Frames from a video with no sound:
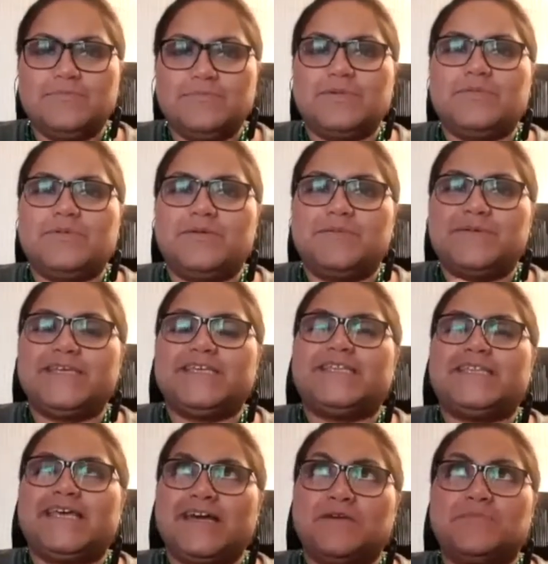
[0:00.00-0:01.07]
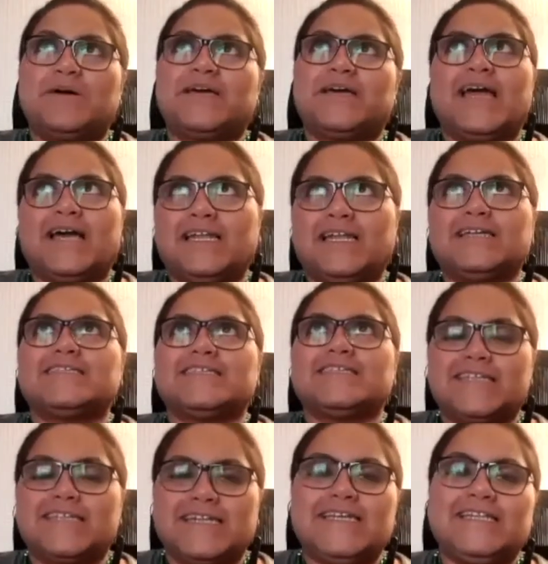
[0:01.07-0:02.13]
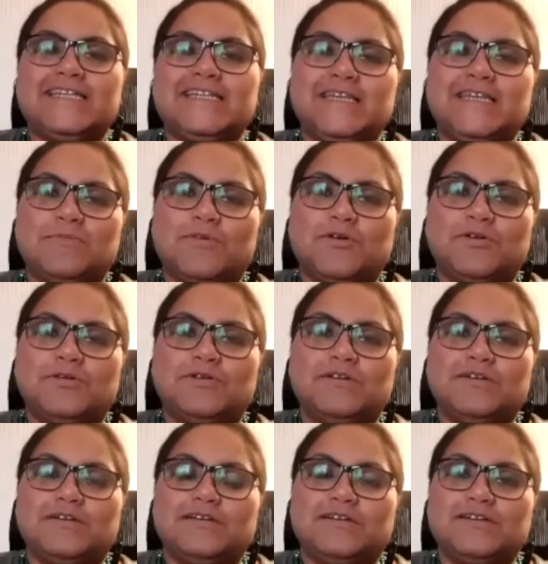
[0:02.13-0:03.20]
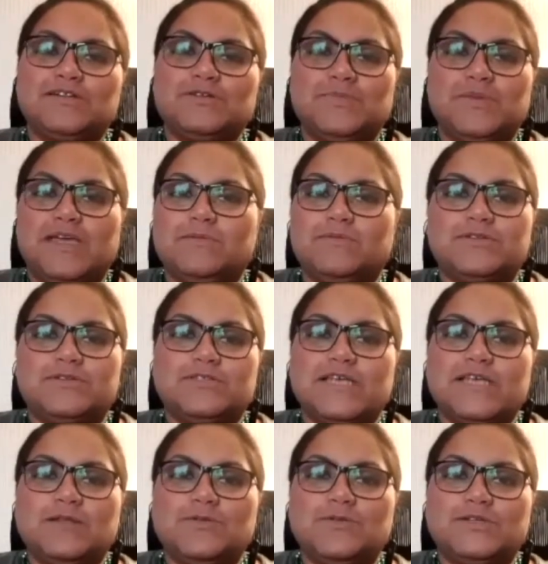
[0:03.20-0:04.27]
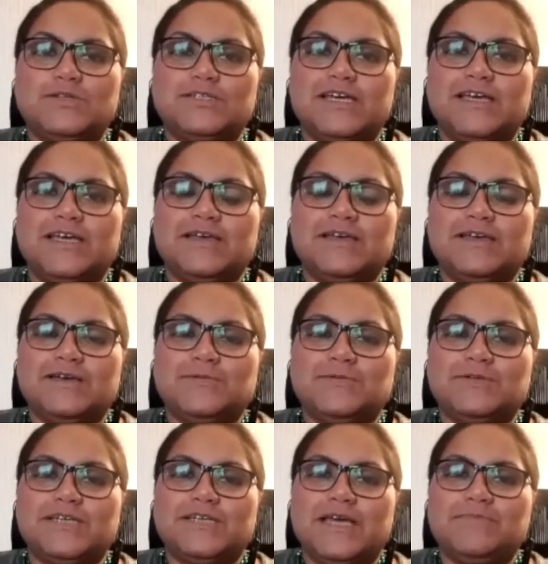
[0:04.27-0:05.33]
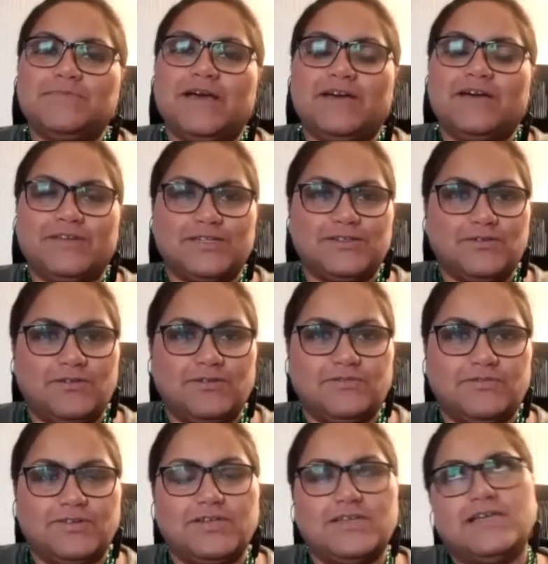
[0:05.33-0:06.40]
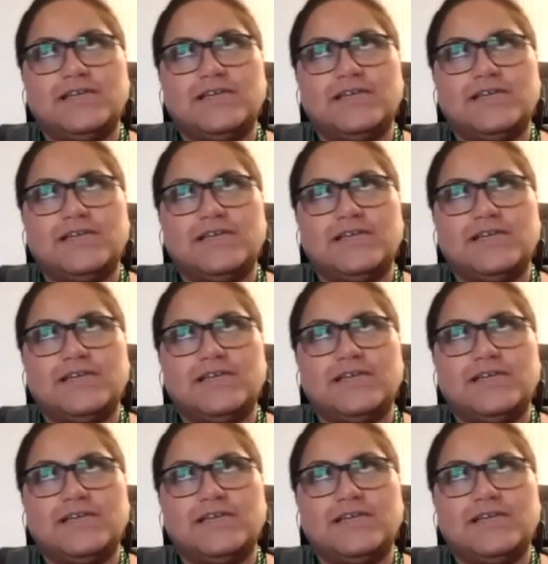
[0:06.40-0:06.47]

Mm. Maybe they are my allies and I need them on to be able to sell what I'm having to offer.